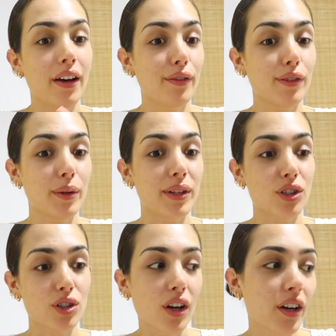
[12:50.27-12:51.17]
I flew
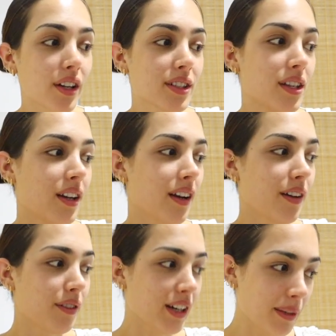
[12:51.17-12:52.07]
in joggers and like
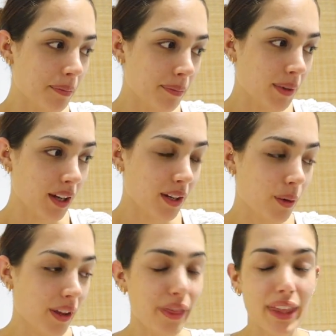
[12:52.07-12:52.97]
a really like
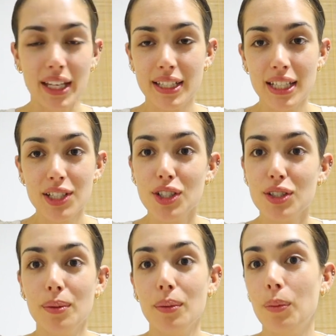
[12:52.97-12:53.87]
quite thick t-shirt,
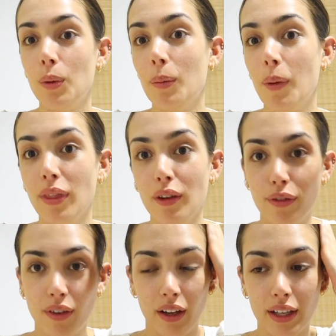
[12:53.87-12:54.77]
so we're warm on the
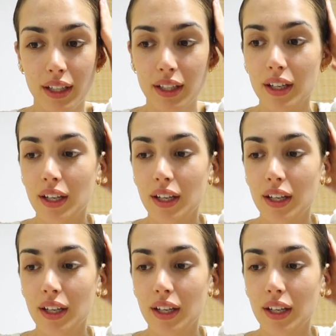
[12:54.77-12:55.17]
flight,